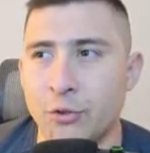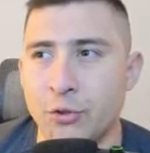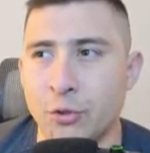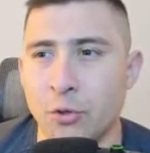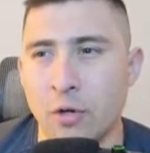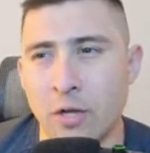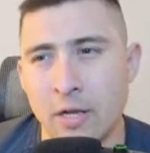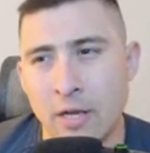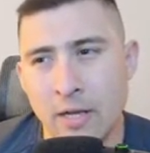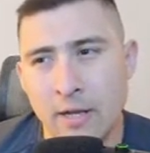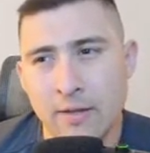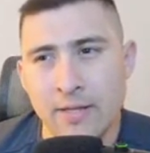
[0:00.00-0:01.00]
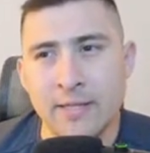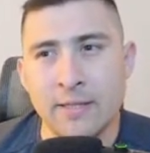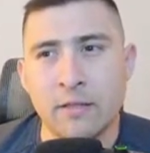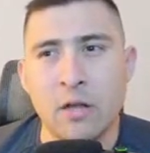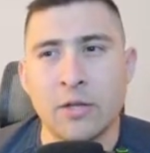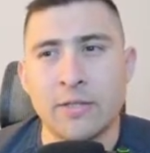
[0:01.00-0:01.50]
So this is
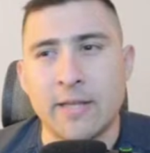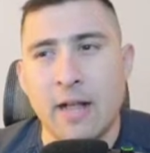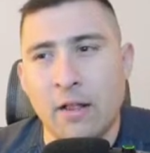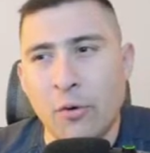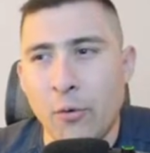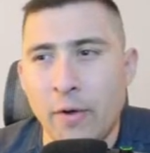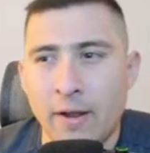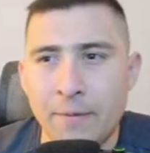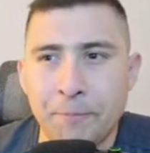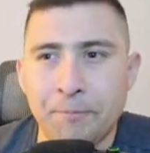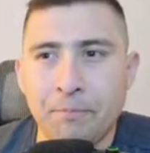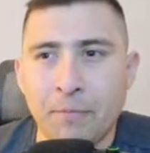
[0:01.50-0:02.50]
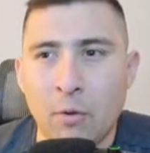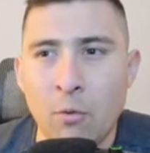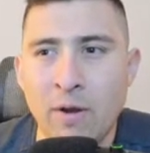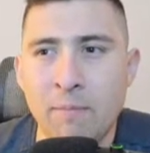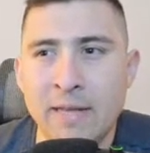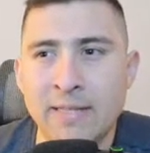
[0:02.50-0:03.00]
Luxalgo and
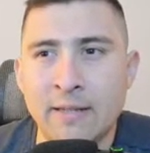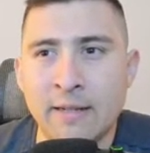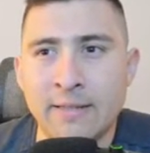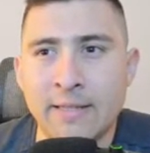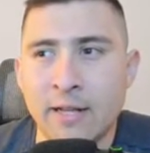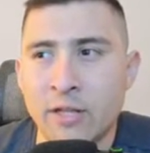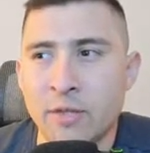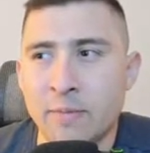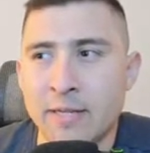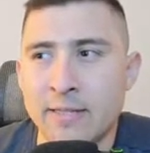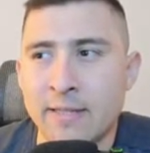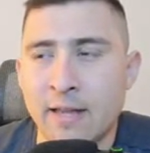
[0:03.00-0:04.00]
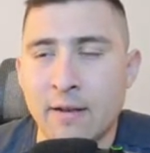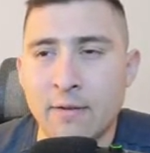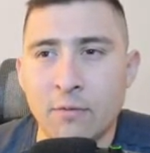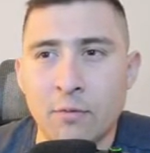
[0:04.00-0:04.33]
what it basically tells me is that